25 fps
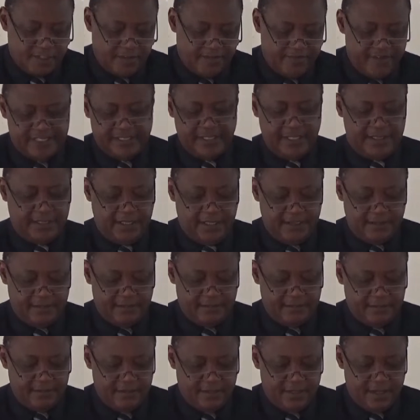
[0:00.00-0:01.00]
Verse
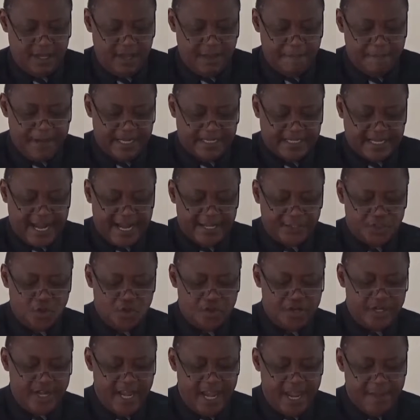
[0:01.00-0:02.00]
18. But can
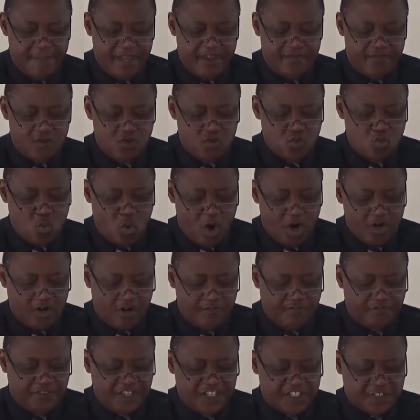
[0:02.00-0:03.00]
you name even one
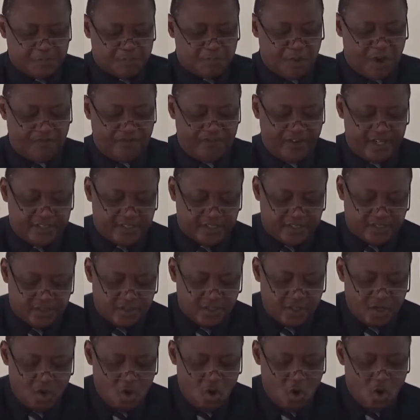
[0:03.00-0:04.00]
of these prophets